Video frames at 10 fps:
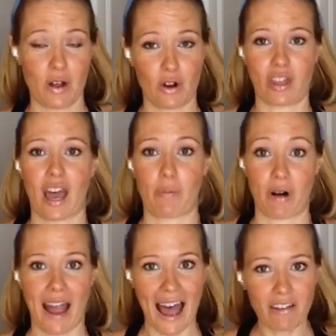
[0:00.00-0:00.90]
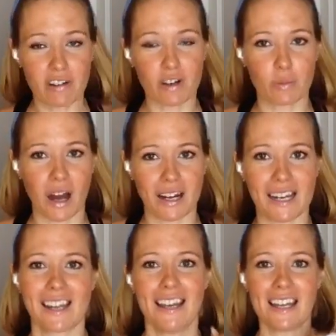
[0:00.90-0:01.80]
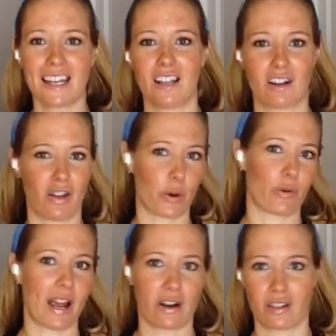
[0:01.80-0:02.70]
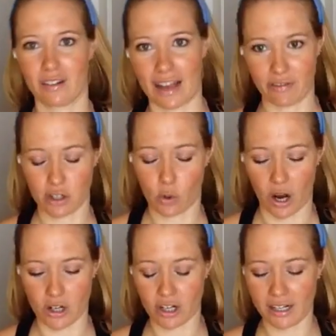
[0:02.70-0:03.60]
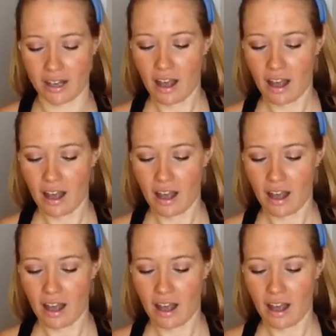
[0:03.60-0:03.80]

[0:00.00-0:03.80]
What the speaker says: or the upper half of your body, either on the right or the left quadrant.